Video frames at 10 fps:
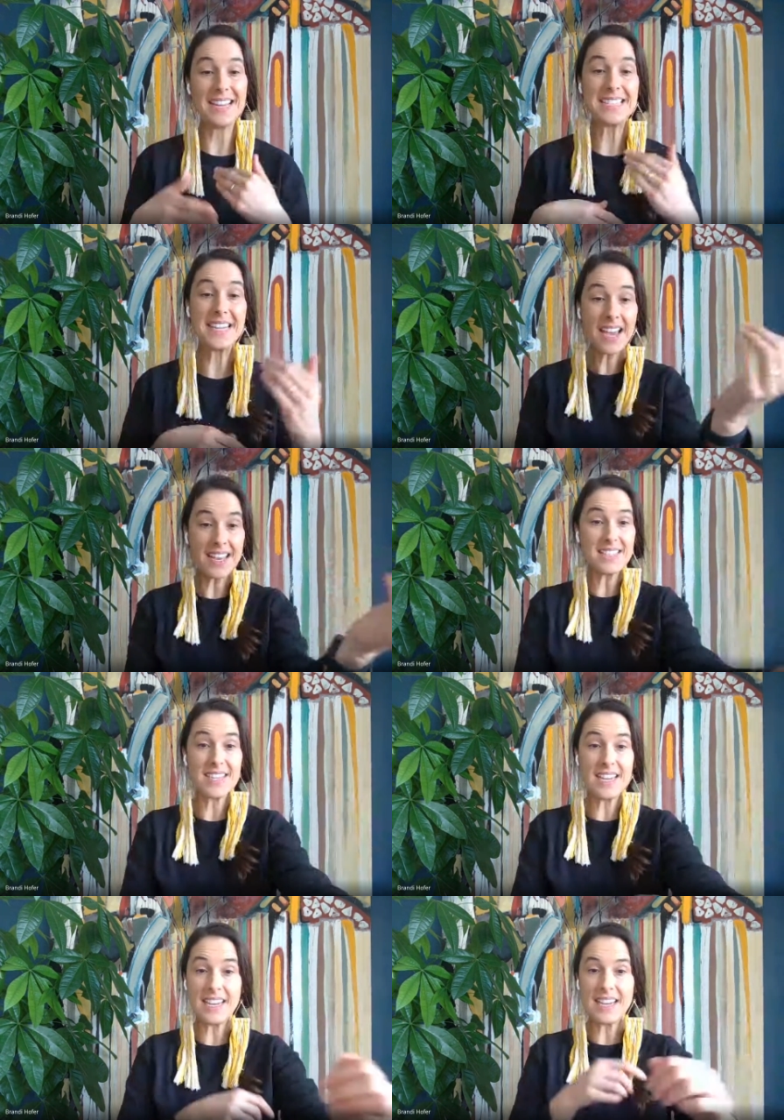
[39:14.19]
it does
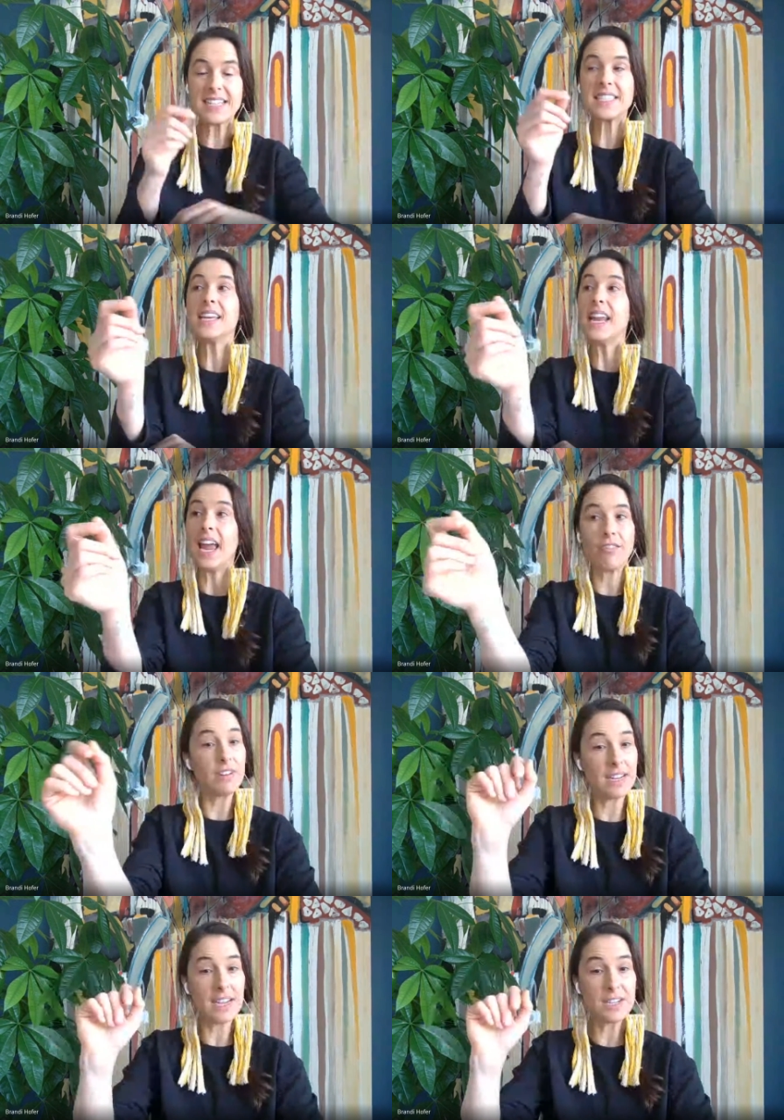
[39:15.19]
it it's an
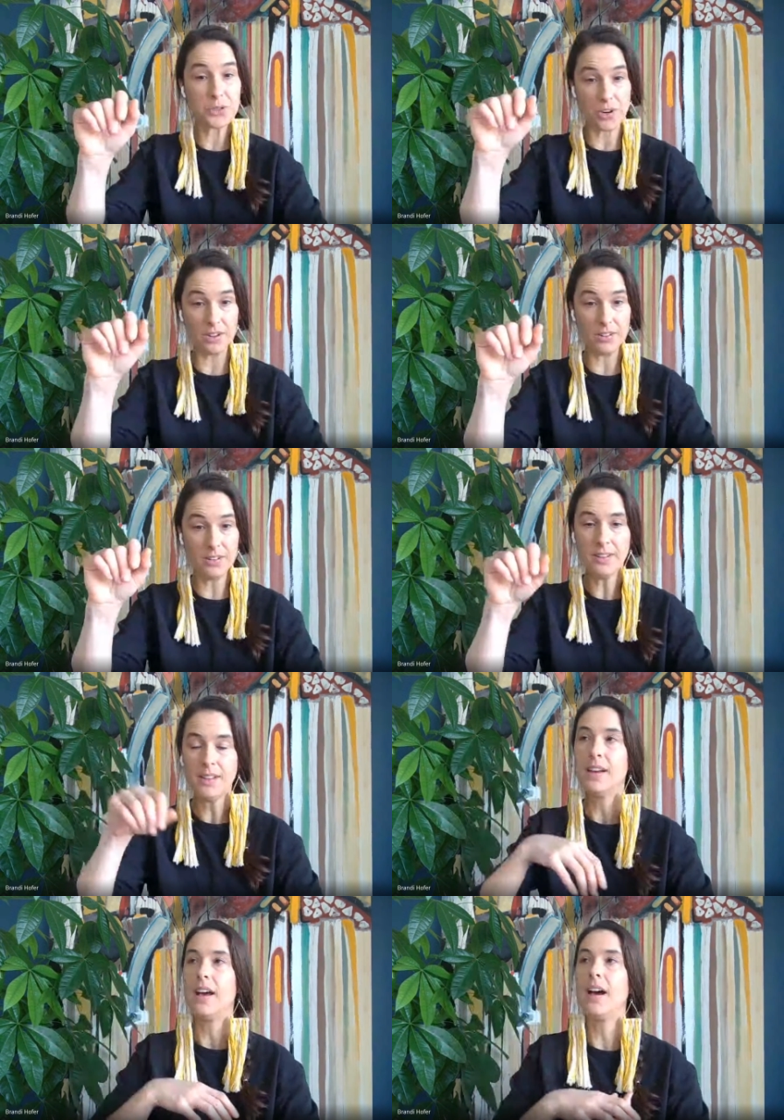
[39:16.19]
everyday struggle
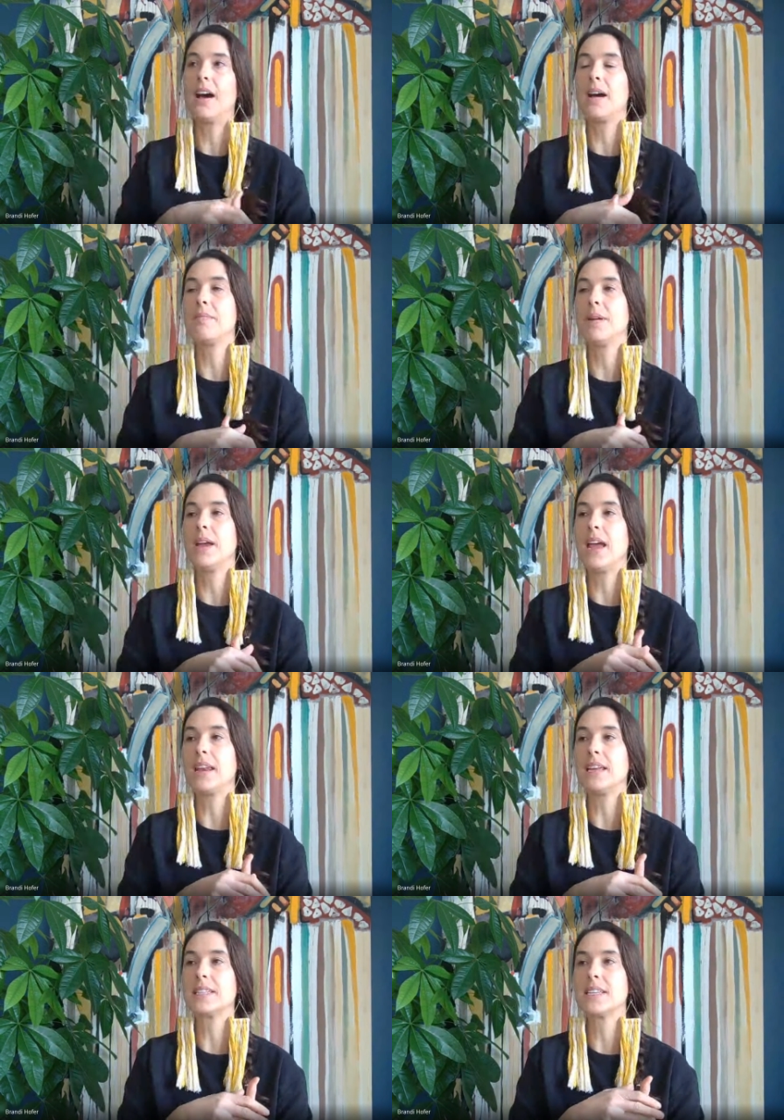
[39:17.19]
um, and
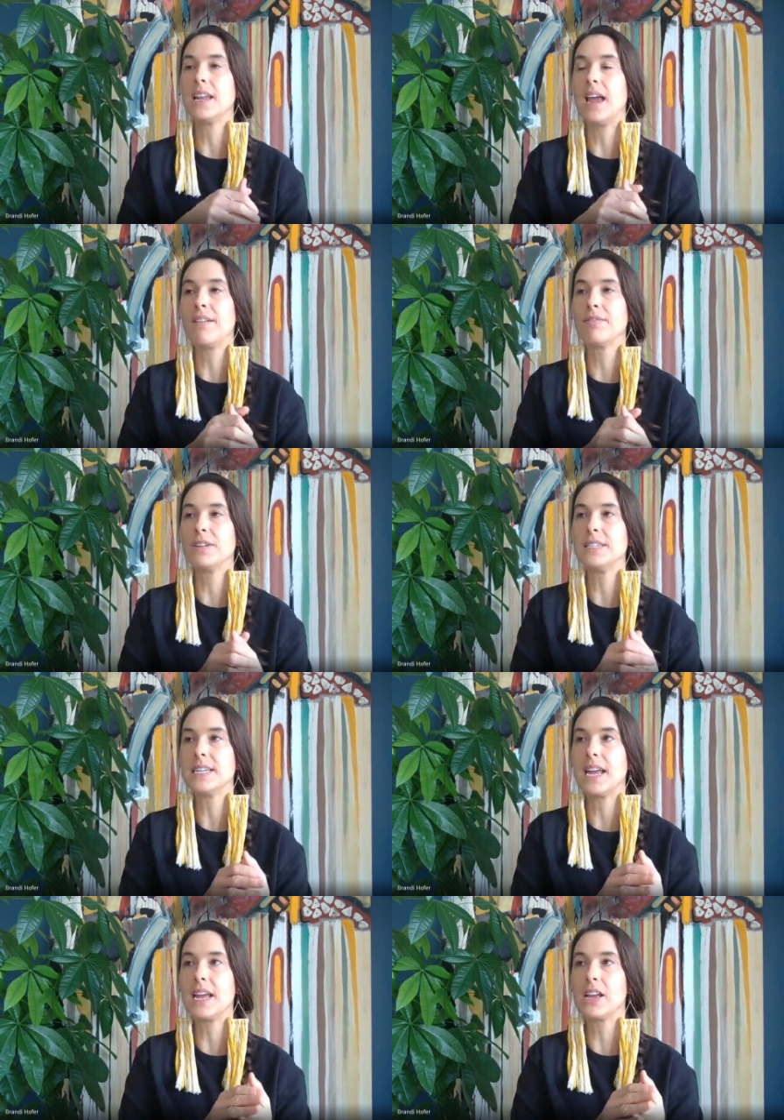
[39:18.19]
it's an
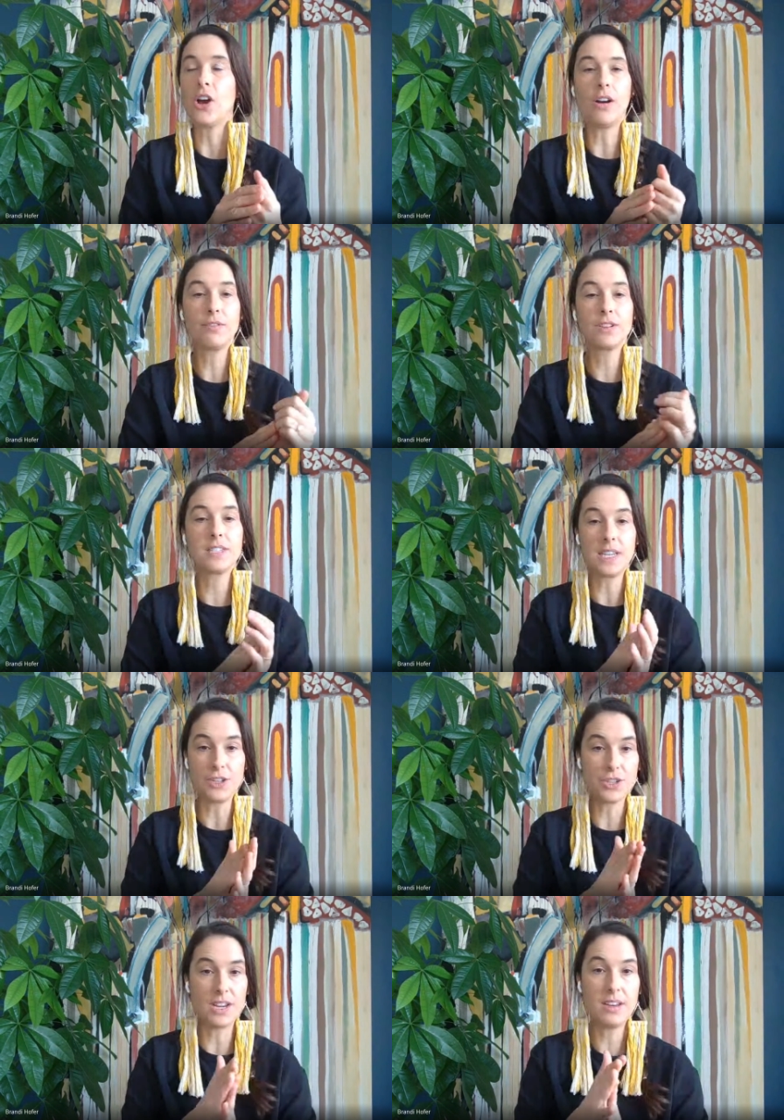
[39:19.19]
everyday
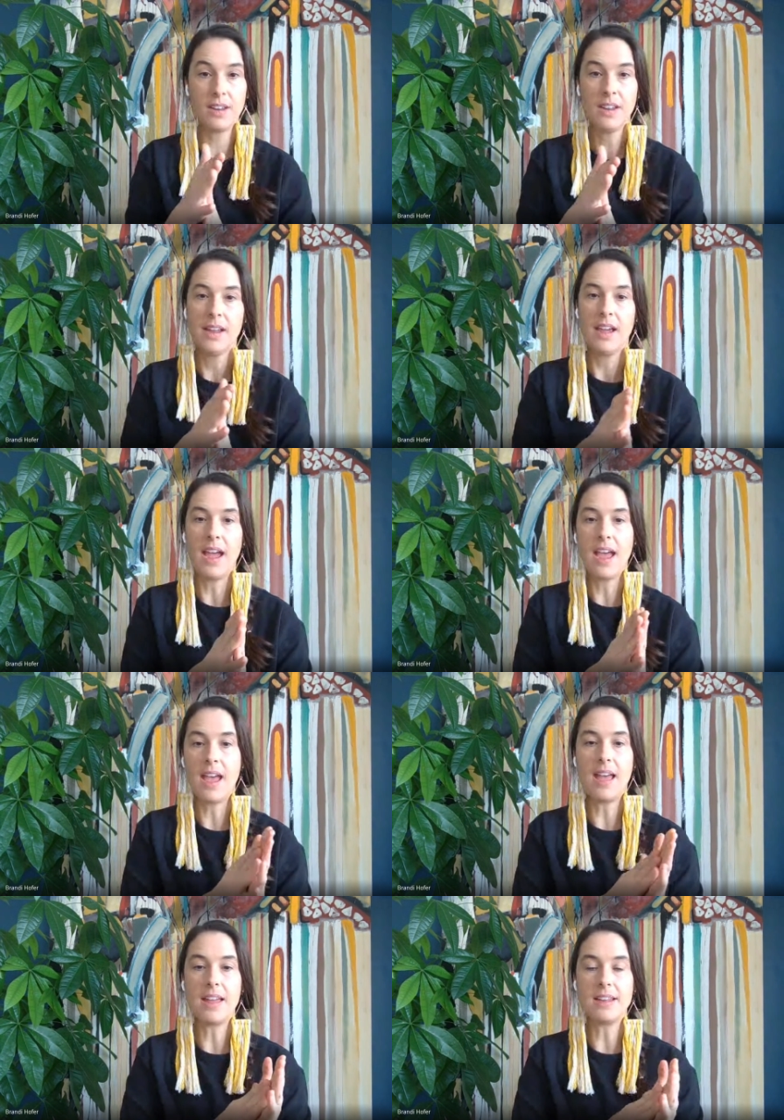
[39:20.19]
conversation
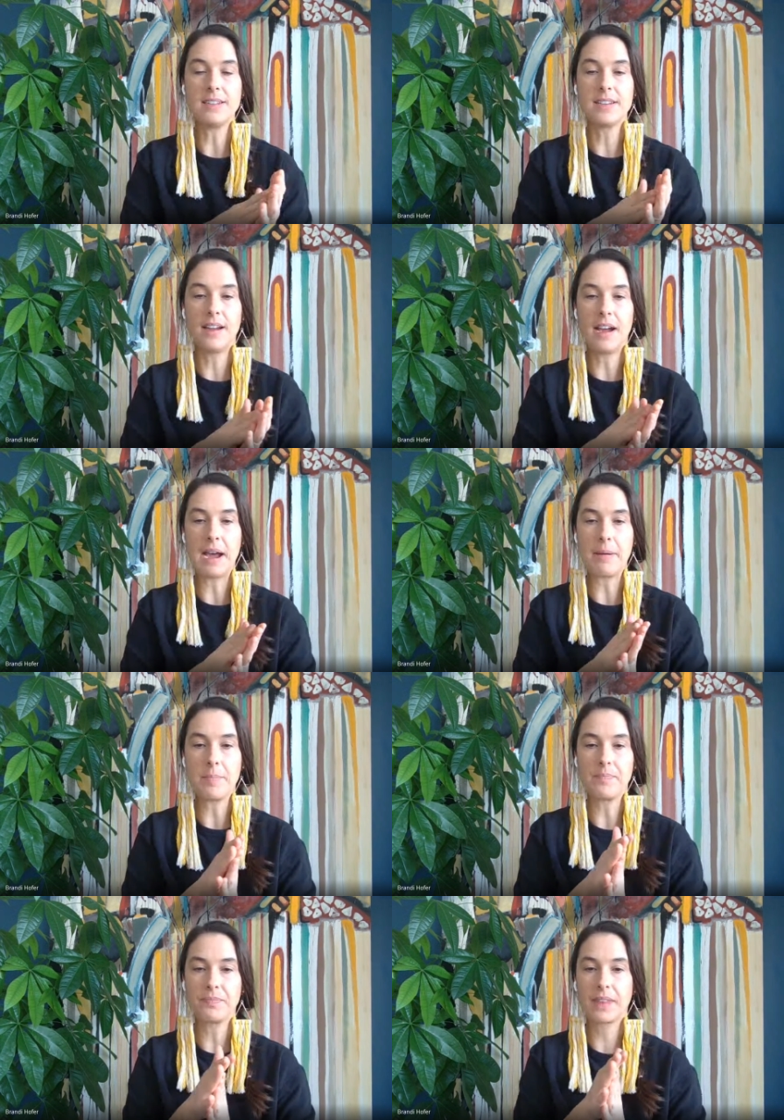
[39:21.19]
and
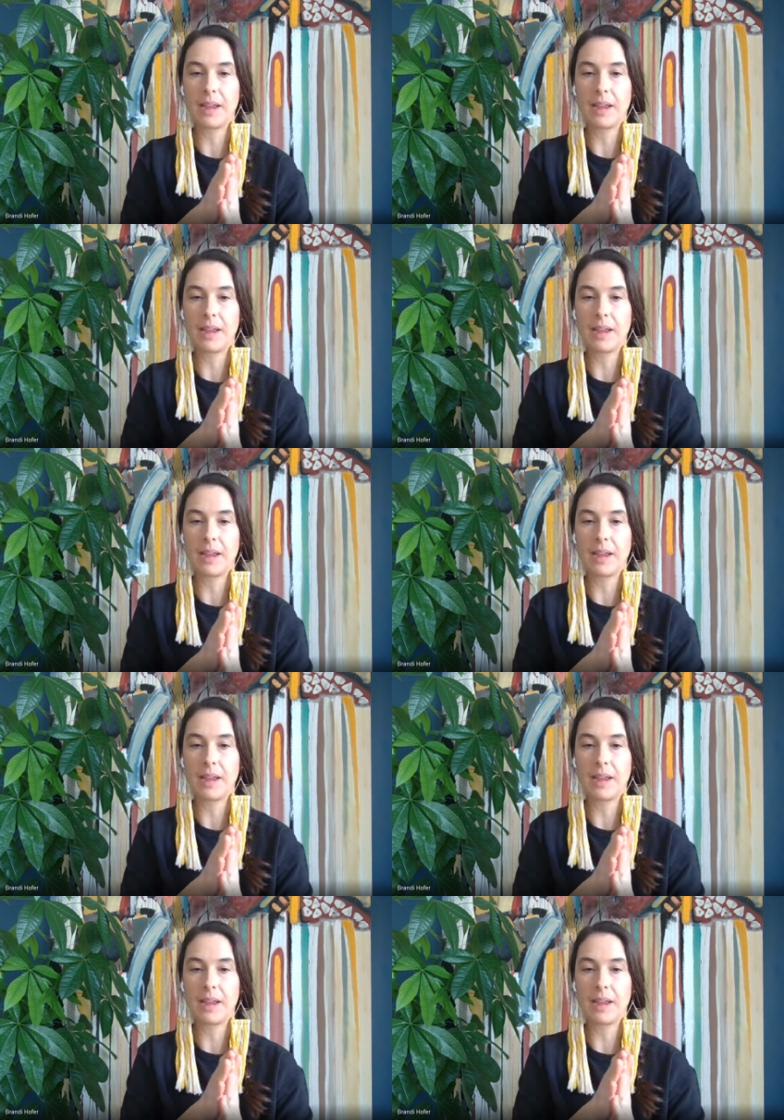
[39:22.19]
um,